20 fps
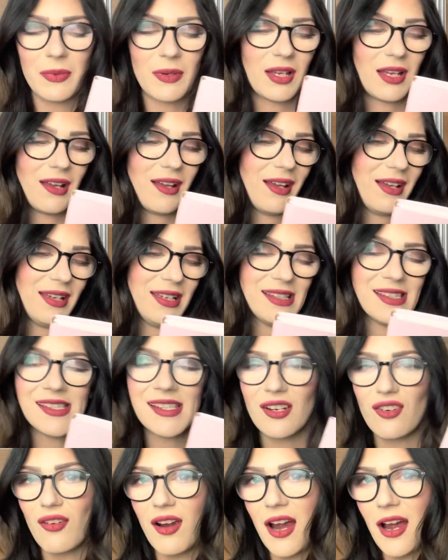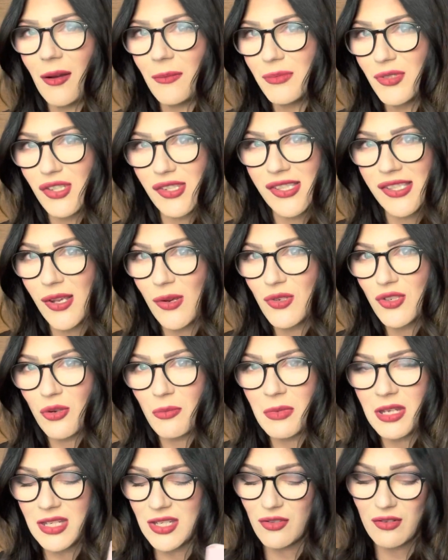Instagram, just social
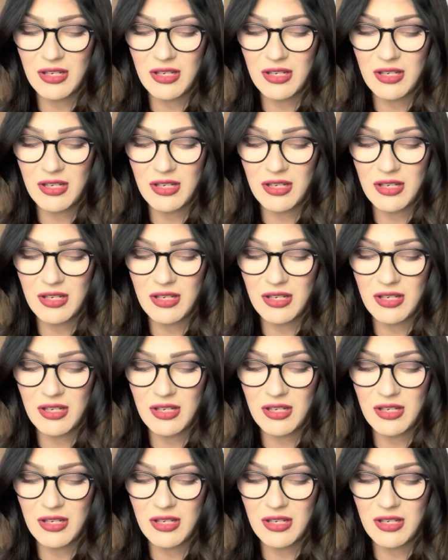media